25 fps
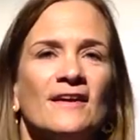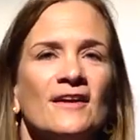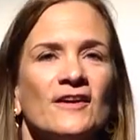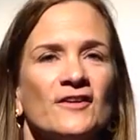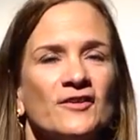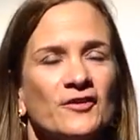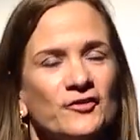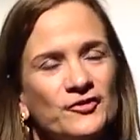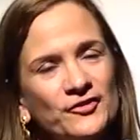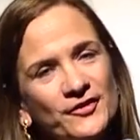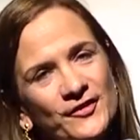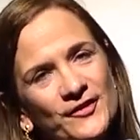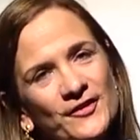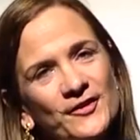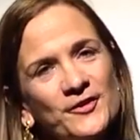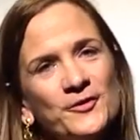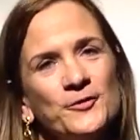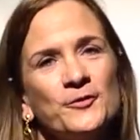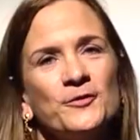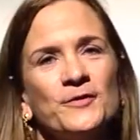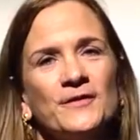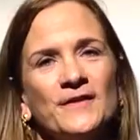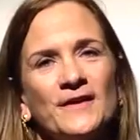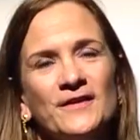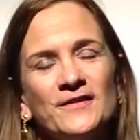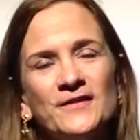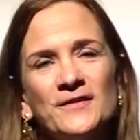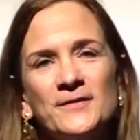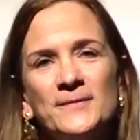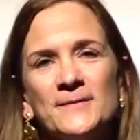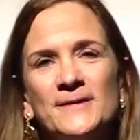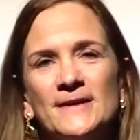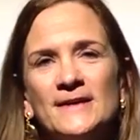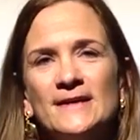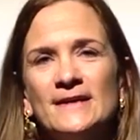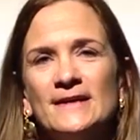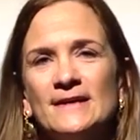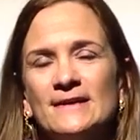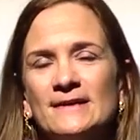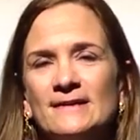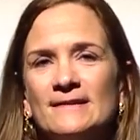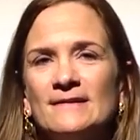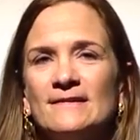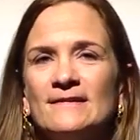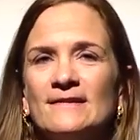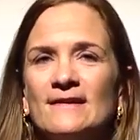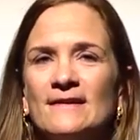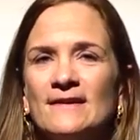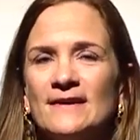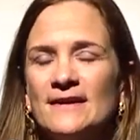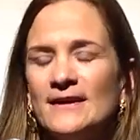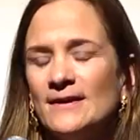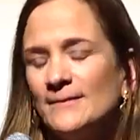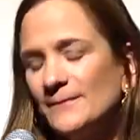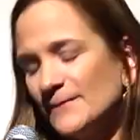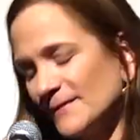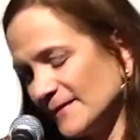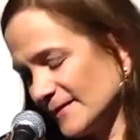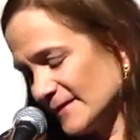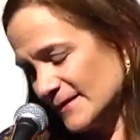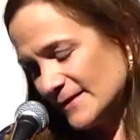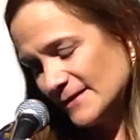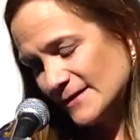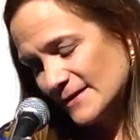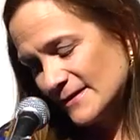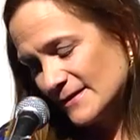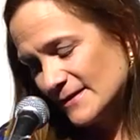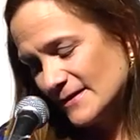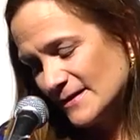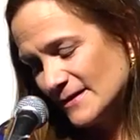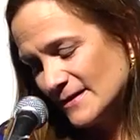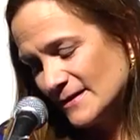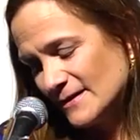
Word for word: So she started doing that to me, and I kept saying,